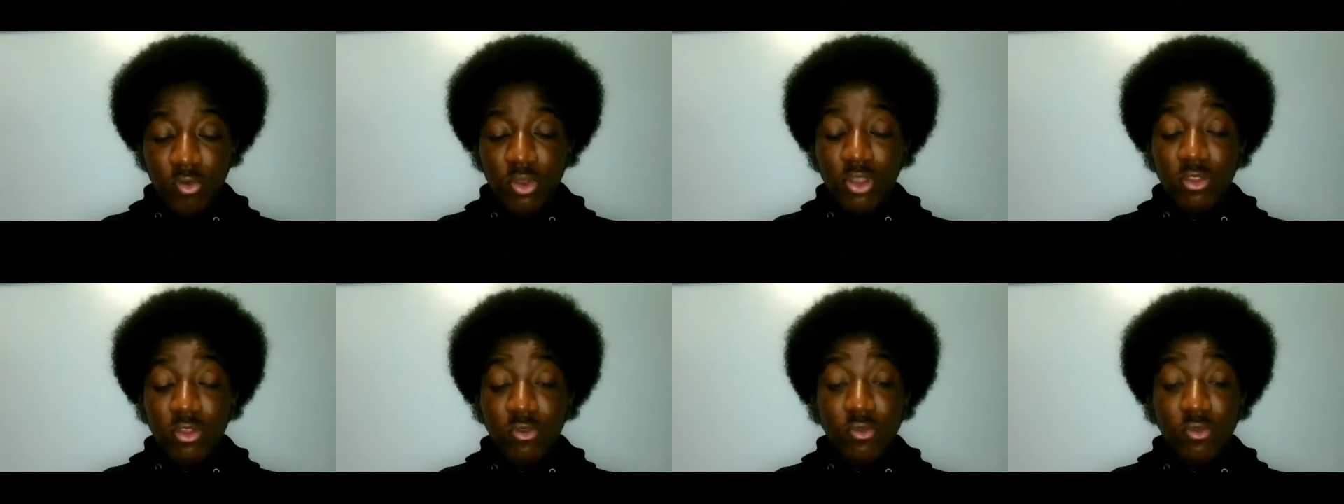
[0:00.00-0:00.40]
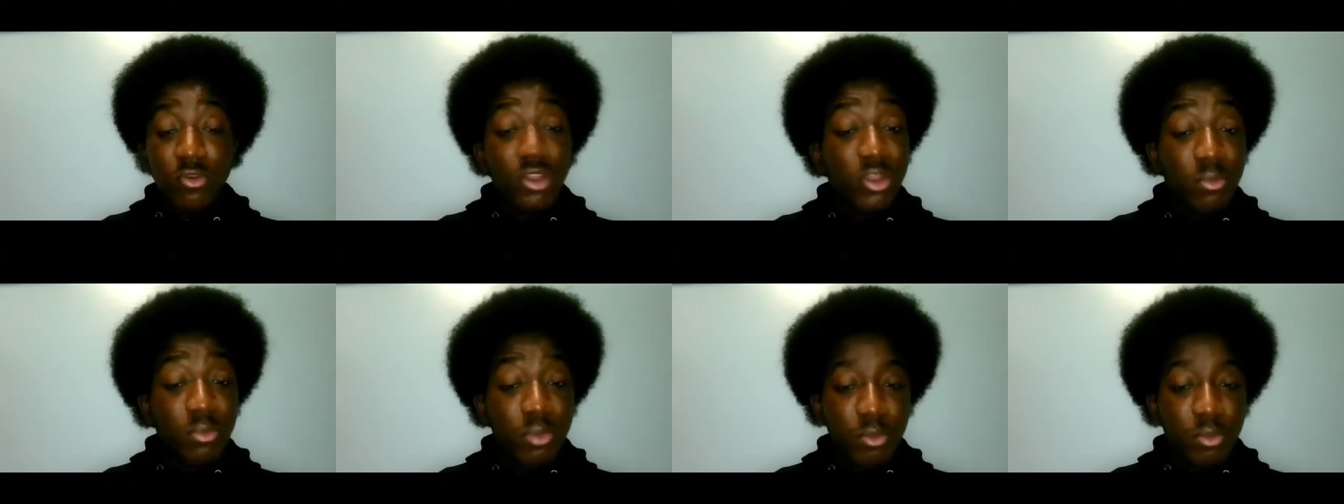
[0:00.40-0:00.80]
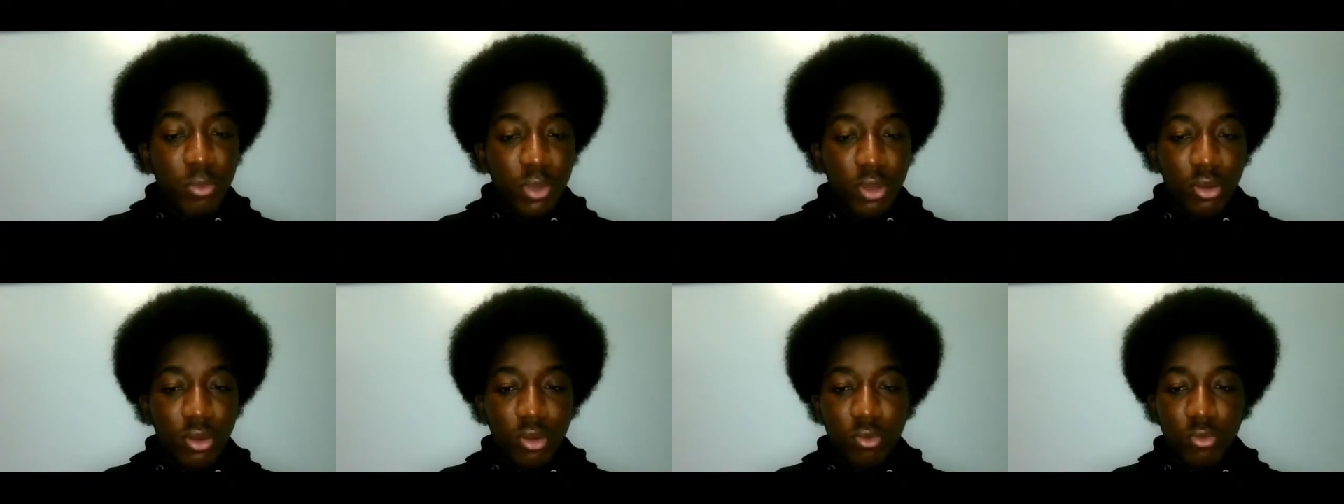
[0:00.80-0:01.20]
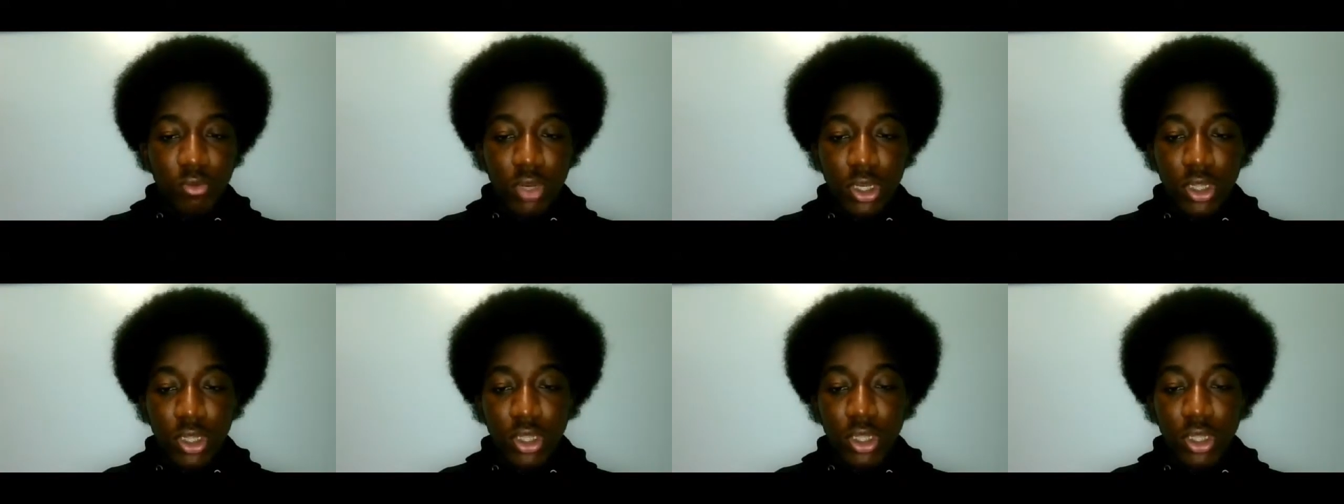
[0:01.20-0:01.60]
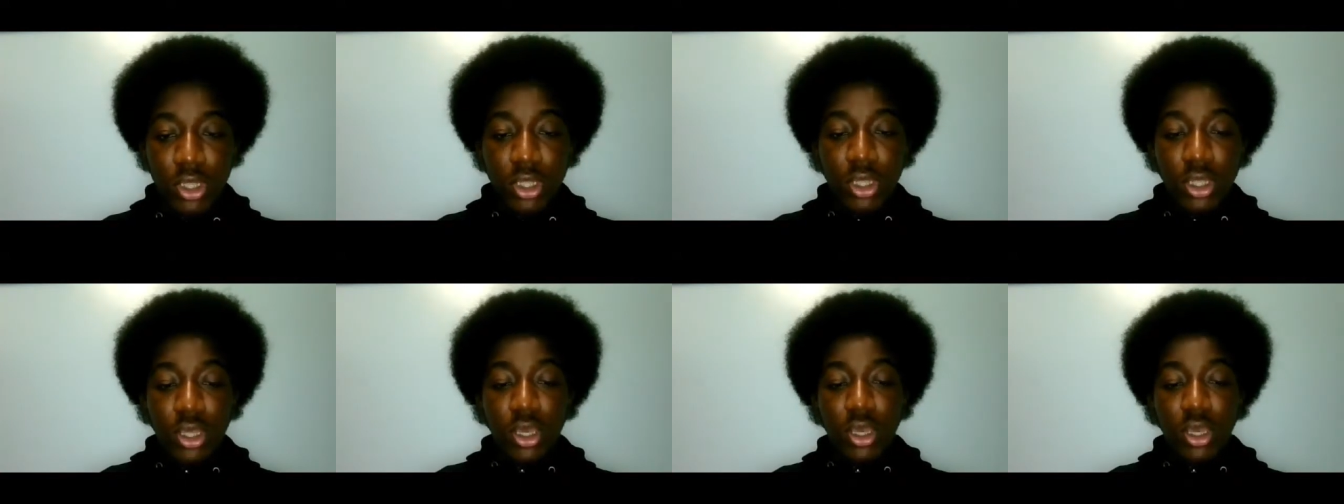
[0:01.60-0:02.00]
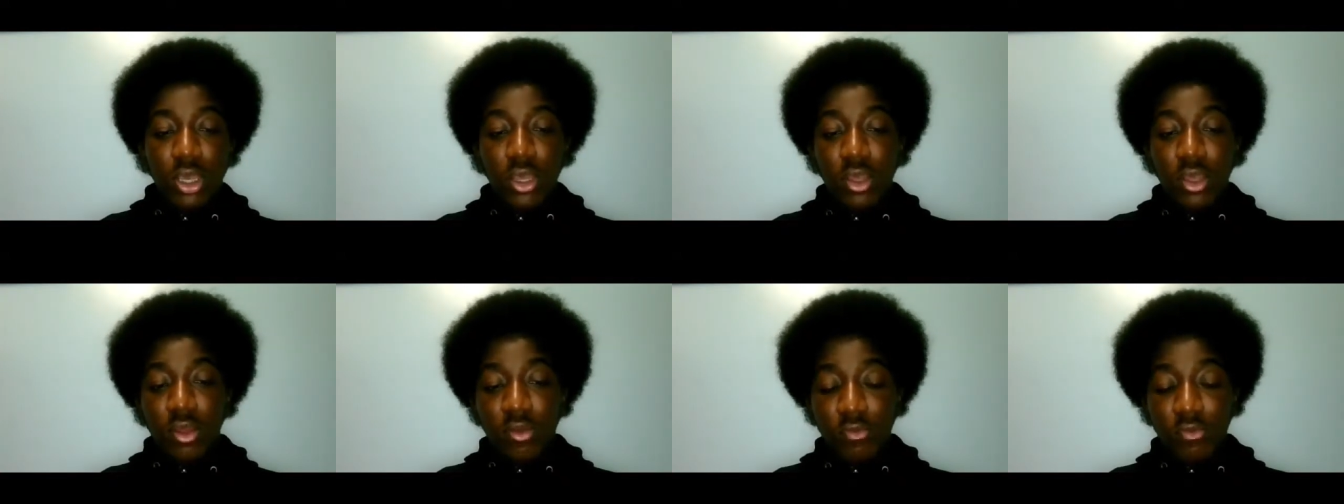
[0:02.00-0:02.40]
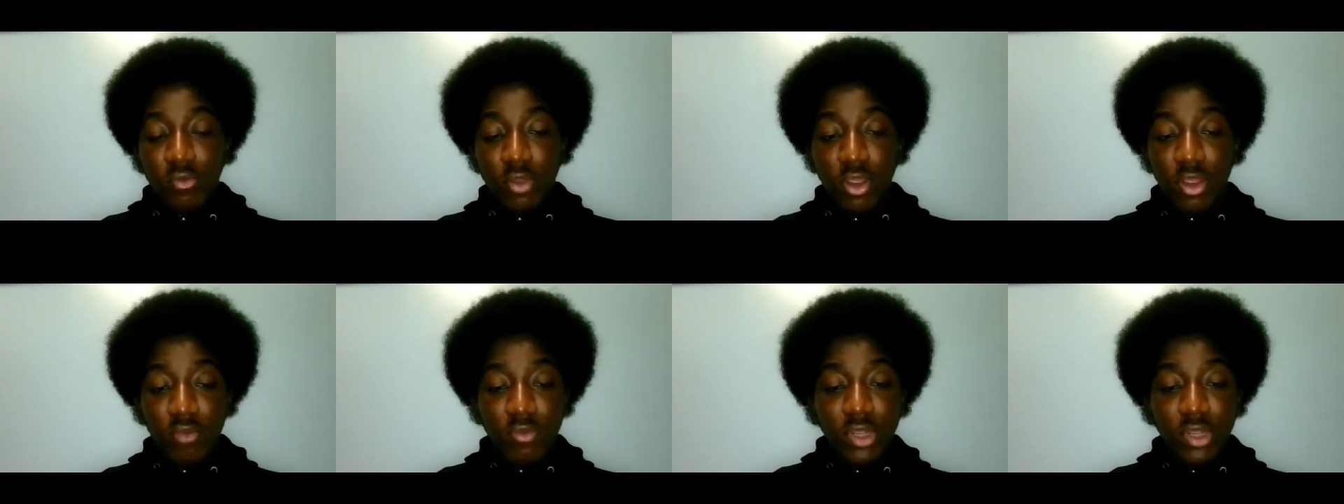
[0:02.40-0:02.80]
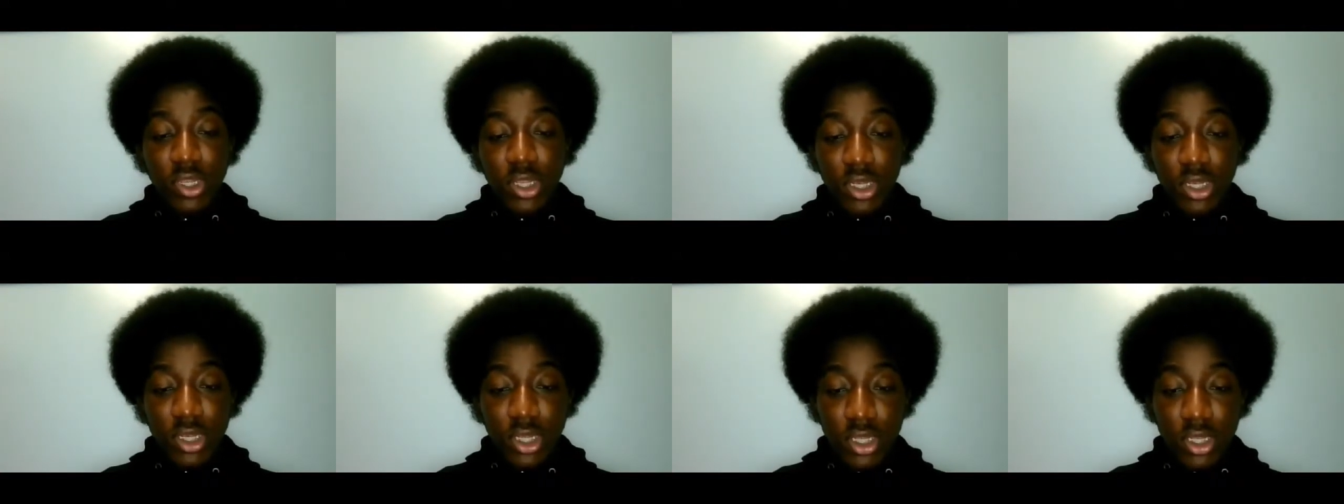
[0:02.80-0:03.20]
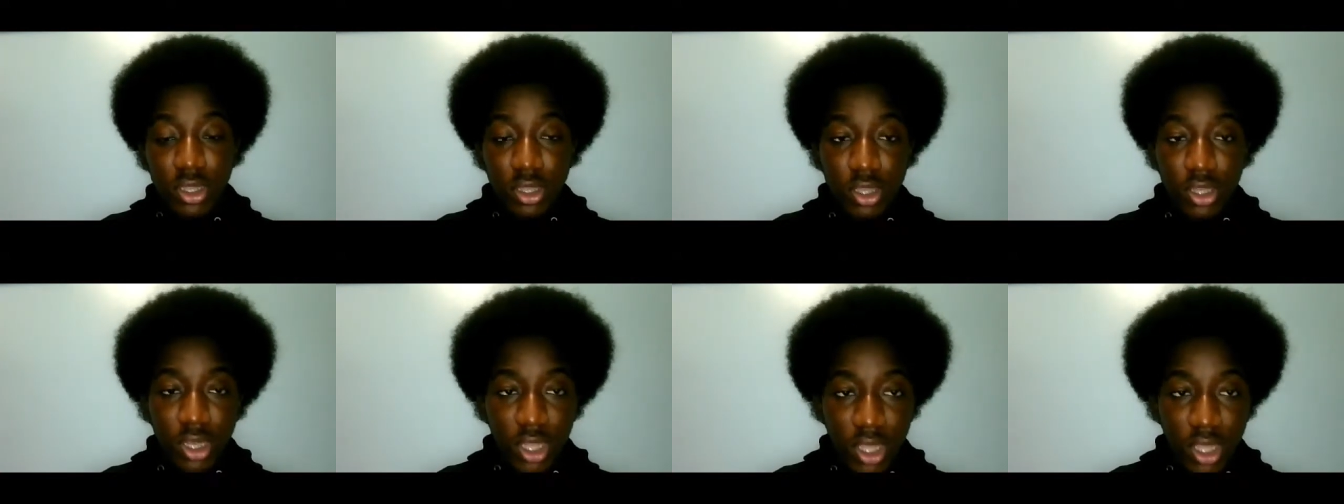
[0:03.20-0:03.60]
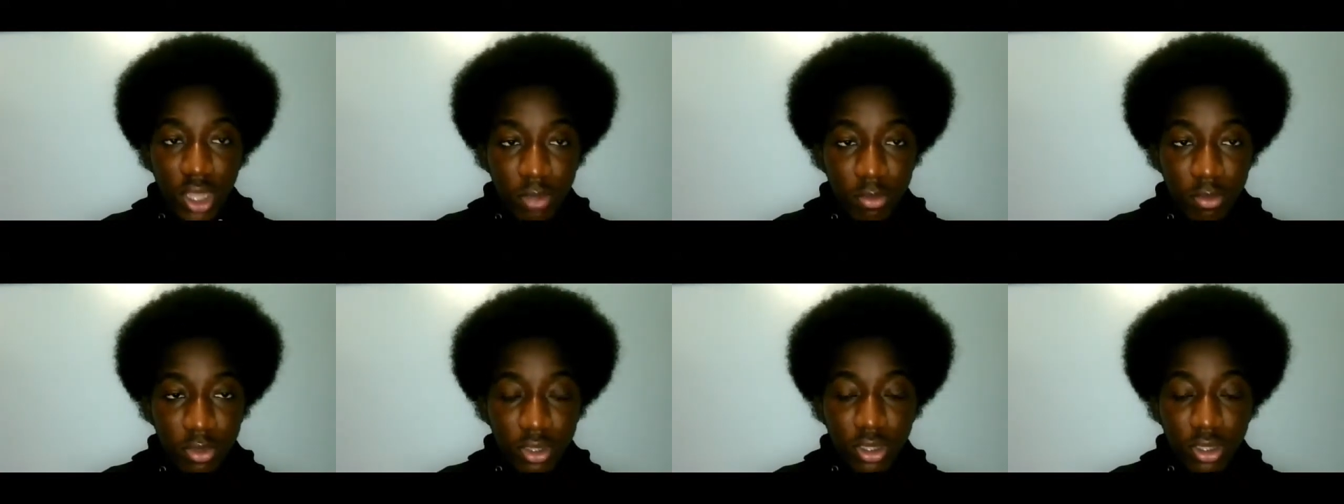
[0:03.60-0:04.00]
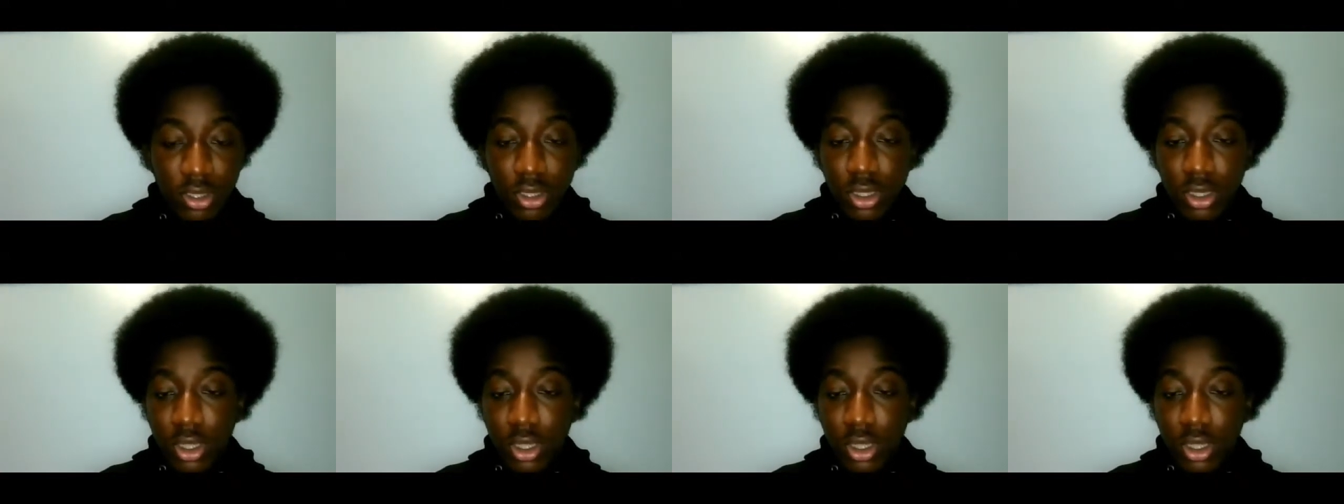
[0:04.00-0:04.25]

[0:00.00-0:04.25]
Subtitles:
or he's fully prepared already for everything that's going to happen.